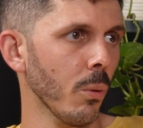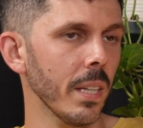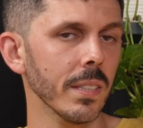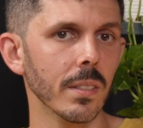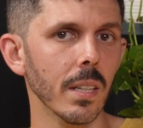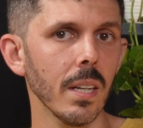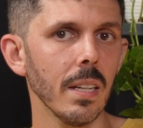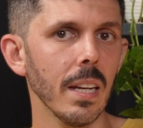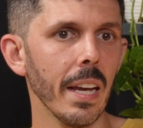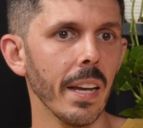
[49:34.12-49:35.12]
request,
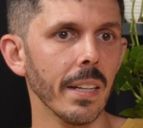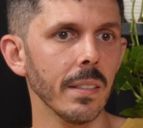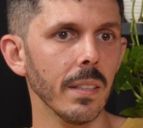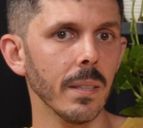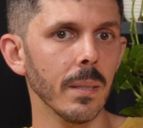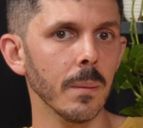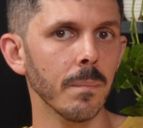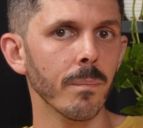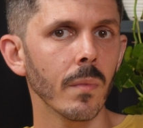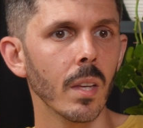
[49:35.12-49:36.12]
and
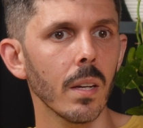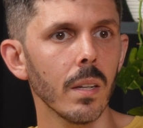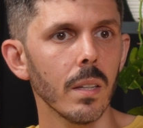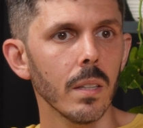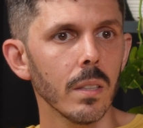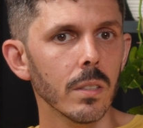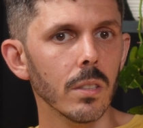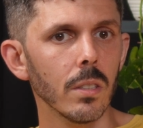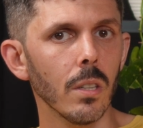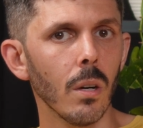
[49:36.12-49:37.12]

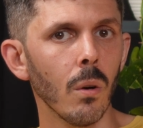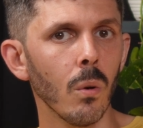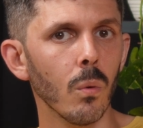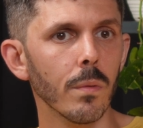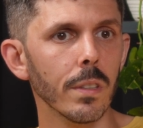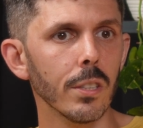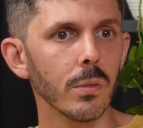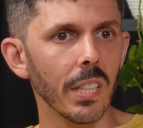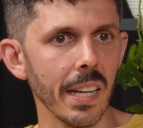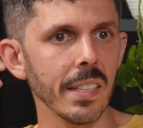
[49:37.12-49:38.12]
you know, you
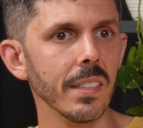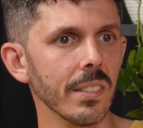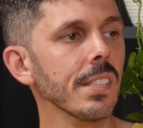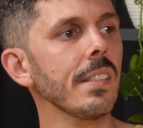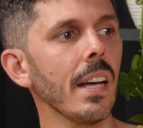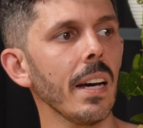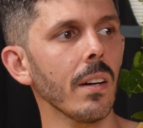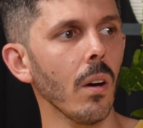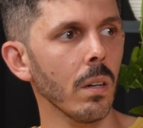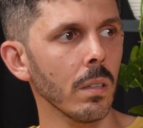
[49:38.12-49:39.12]
tend to see
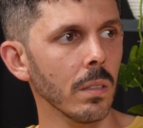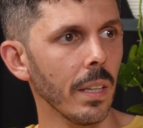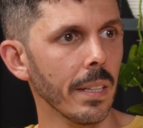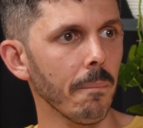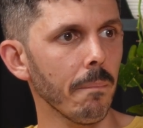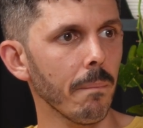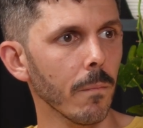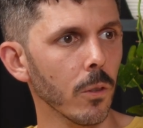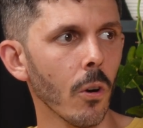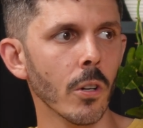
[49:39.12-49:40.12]
that on like
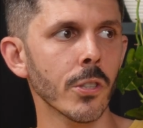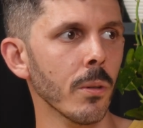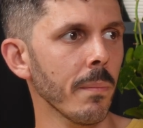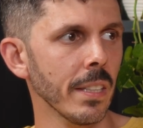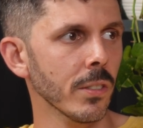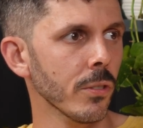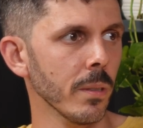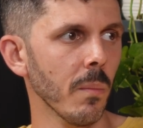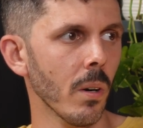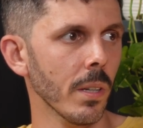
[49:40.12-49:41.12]
larger
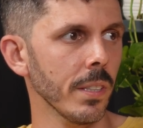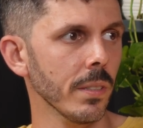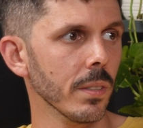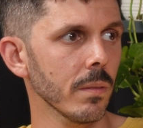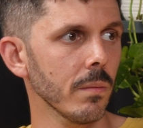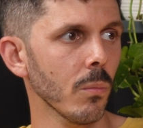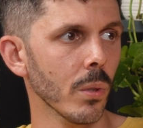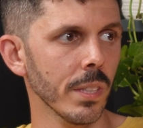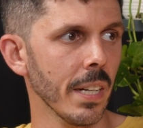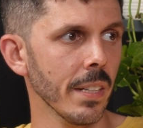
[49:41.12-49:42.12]
mainstream artists more
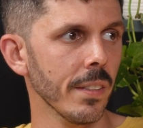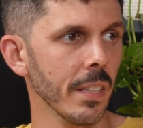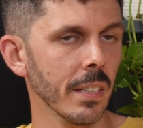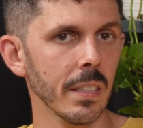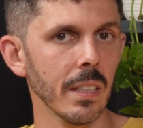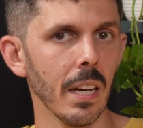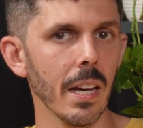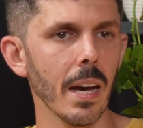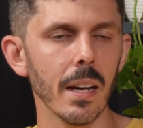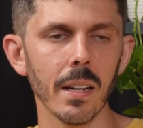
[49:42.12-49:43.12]
than anything. And
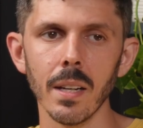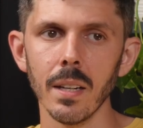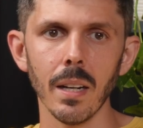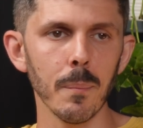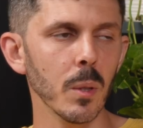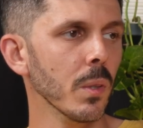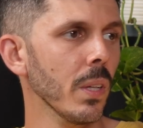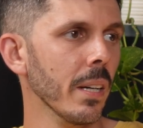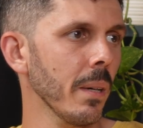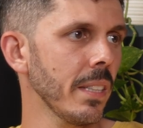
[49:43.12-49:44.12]
I'm a little
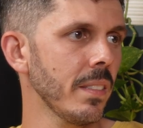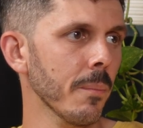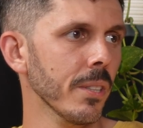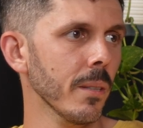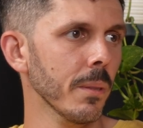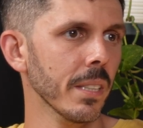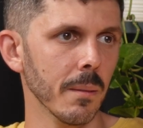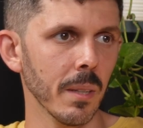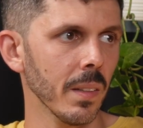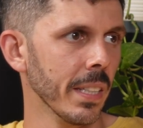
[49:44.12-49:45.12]
out of my depth here because
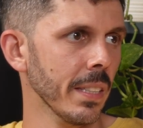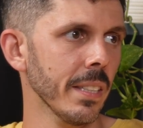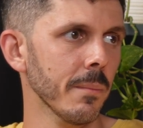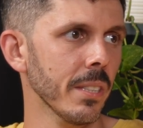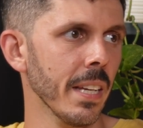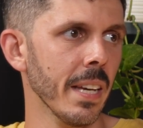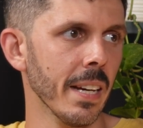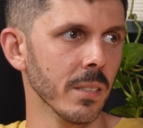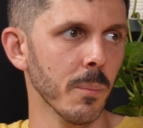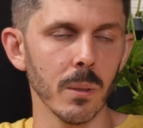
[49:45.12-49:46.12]
I'm not like a DMCA
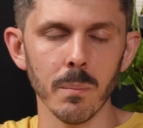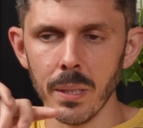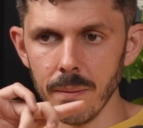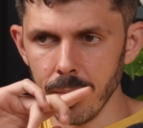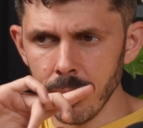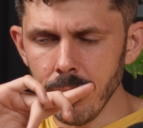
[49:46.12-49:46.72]
expert, but